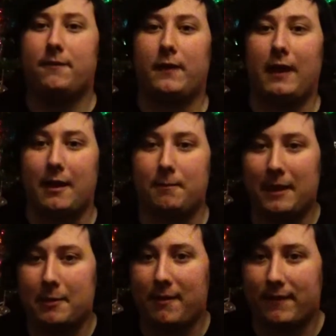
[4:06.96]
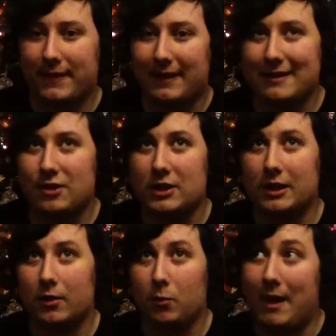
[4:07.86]
Phil made a bit of a thing this
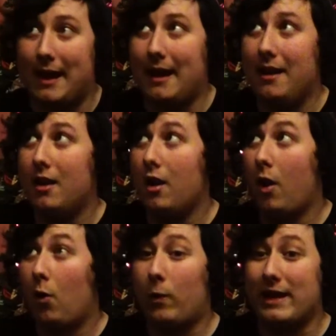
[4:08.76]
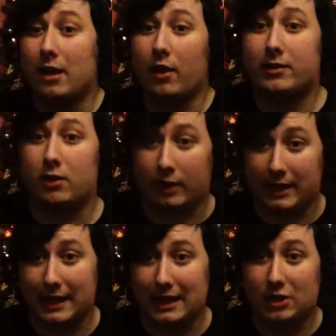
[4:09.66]
year where we got a
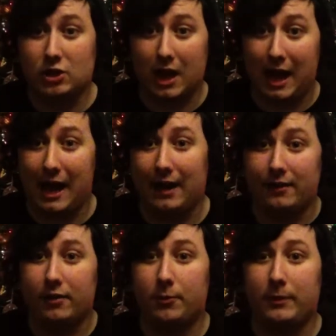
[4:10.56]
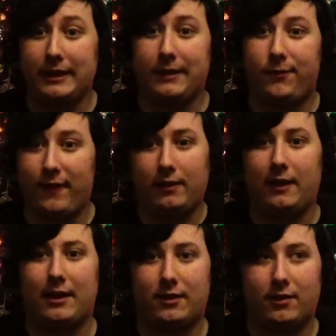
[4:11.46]
stocking each and we filled
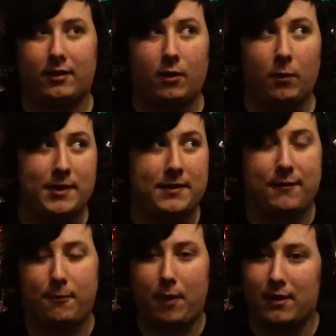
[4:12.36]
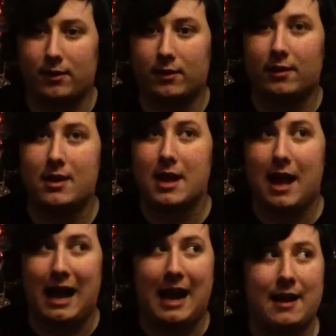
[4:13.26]
it with different presents,
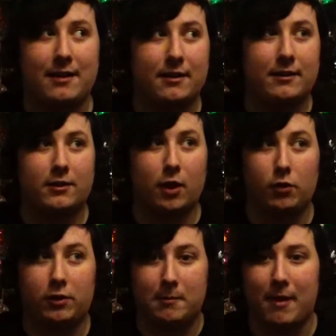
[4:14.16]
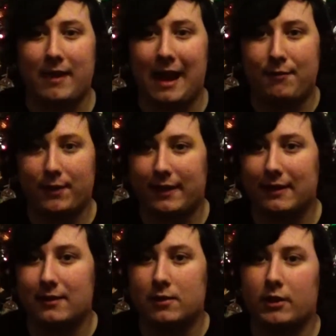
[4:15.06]
and the total amount that everything
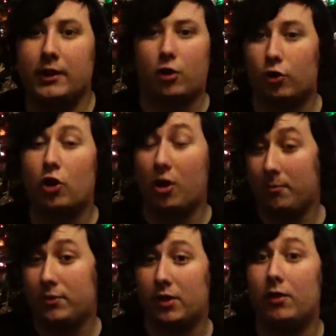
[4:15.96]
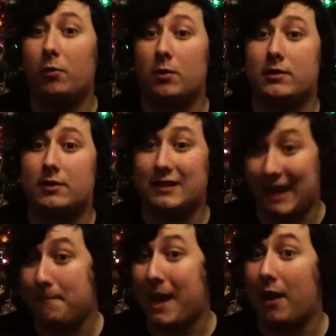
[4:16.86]
in the stocking could come to was
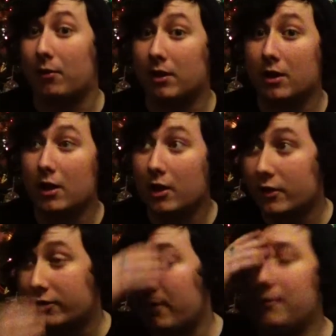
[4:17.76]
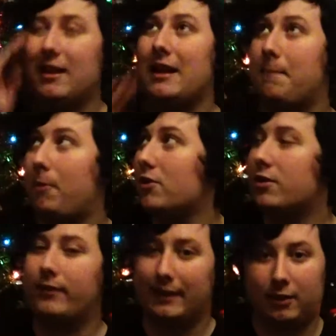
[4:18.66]
£10. So it was like a bunch
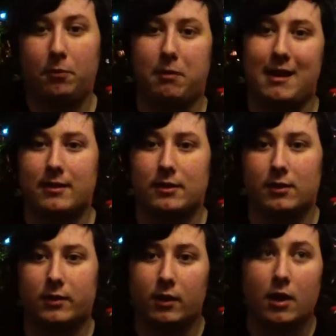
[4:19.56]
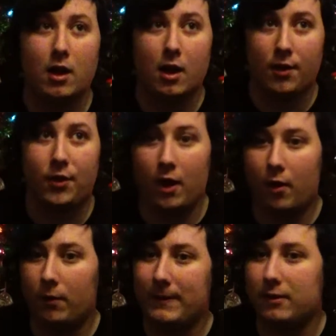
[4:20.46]
of little presents
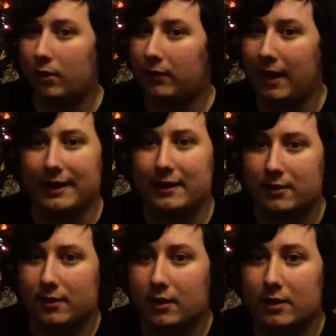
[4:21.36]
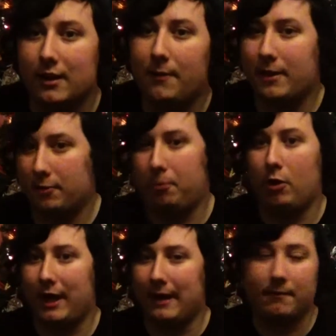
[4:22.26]
that we sort of liked that we could
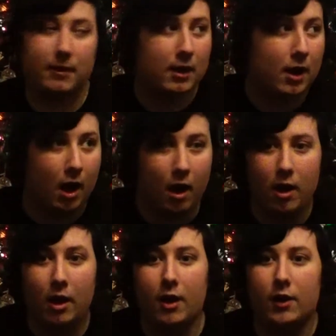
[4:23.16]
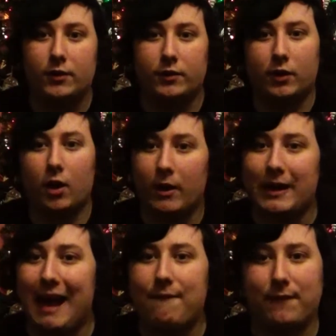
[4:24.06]
put in. And
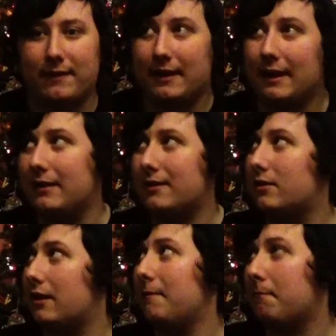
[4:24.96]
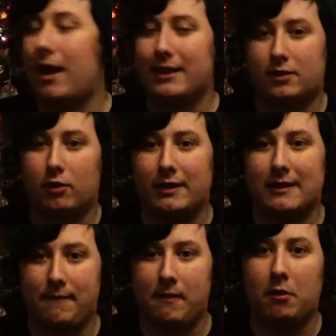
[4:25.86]
everything in my stocking
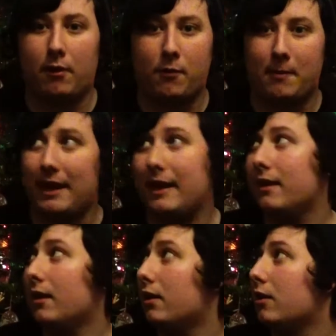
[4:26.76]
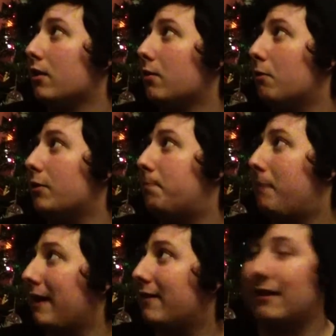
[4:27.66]
that Phil got for me was
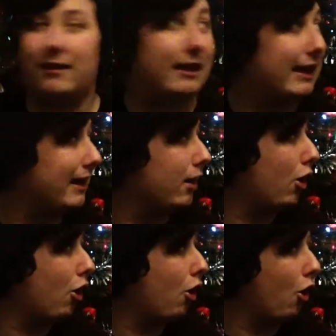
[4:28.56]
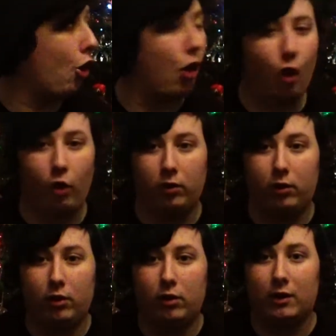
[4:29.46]
basically
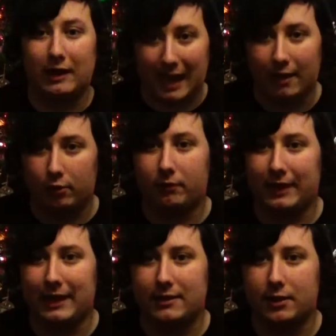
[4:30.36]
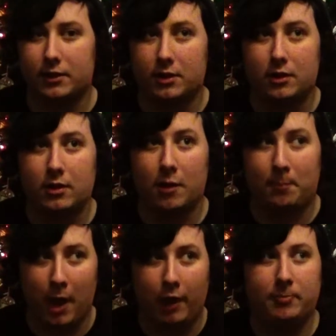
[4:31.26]
all candle related,
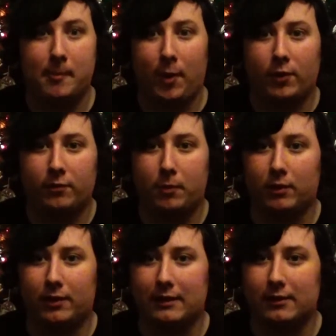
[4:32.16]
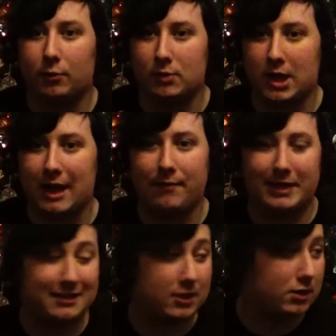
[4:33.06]
apart from a box of Maltesers, which I have
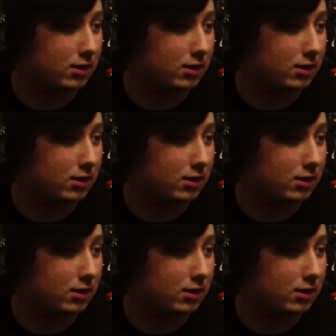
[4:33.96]
eaten.